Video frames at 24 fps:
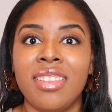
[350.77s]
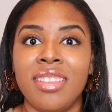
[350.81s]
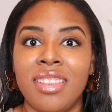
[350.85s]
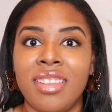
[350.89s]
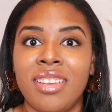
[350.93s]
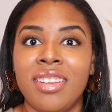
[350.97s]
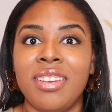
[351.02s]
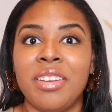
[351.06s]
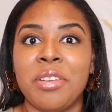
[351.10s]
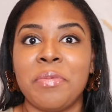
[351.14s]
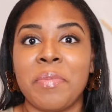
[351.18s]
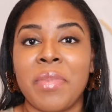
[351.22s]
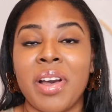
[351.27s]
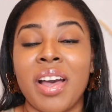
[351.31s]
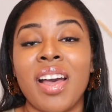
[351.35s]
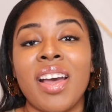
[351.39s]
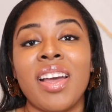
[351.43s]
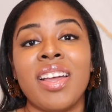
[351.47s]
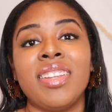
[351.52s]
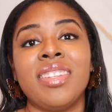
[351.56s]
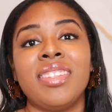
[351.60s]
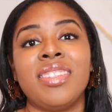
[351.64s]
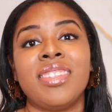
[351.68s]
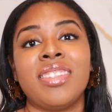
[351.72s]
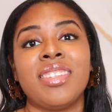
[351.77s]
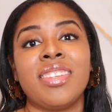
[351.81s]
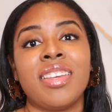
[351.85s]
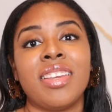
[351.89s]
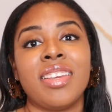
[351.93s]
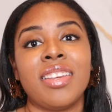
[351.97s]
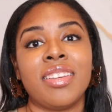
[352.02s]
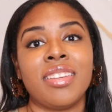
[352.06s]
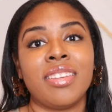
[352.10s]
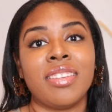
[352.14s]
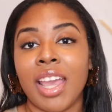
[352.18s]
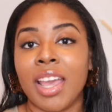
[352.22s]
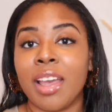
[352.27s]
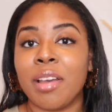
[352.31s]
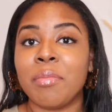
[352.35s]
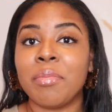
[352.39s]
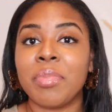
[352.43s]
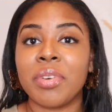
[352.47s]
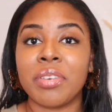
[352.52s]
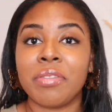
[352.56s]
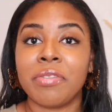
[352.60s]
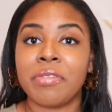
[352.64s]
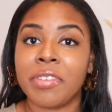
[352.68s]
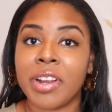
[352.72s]
the Nemat
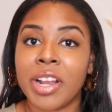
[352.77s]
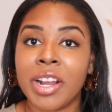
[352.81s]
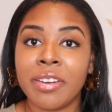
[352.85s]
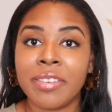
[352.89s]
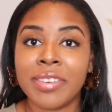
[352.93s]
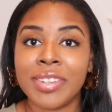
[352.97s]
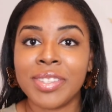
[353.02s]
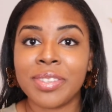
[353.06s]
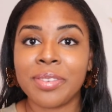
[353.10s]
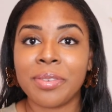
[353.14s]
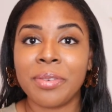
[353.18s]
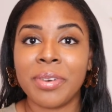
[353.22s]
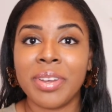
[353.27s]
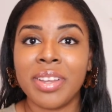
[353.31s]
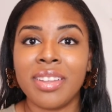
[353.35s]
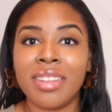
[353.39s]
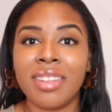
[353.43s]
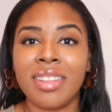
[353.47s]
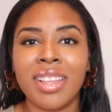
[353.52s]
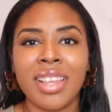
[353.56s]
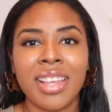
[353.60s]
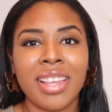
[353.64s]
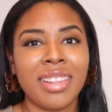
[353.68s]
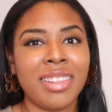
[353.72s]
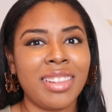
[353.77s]
amber fragrance oil,